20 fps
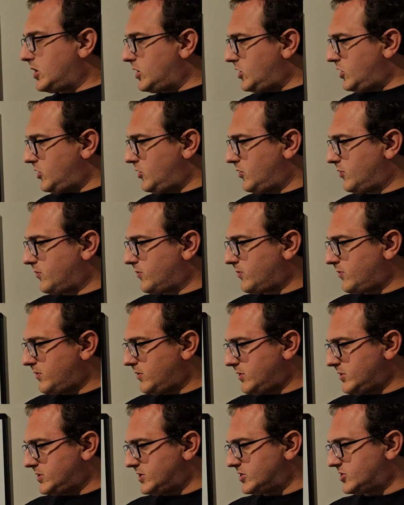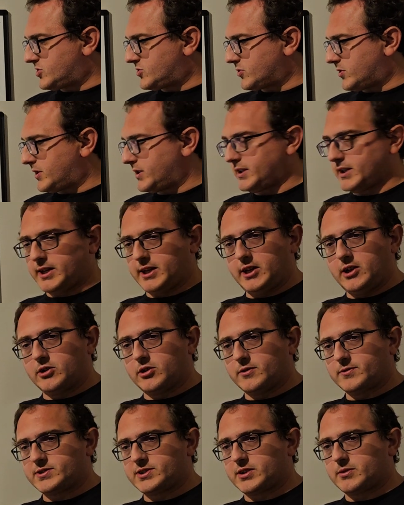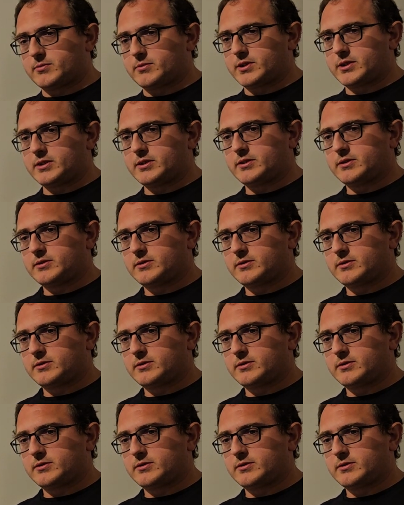You destroy the heel of someone,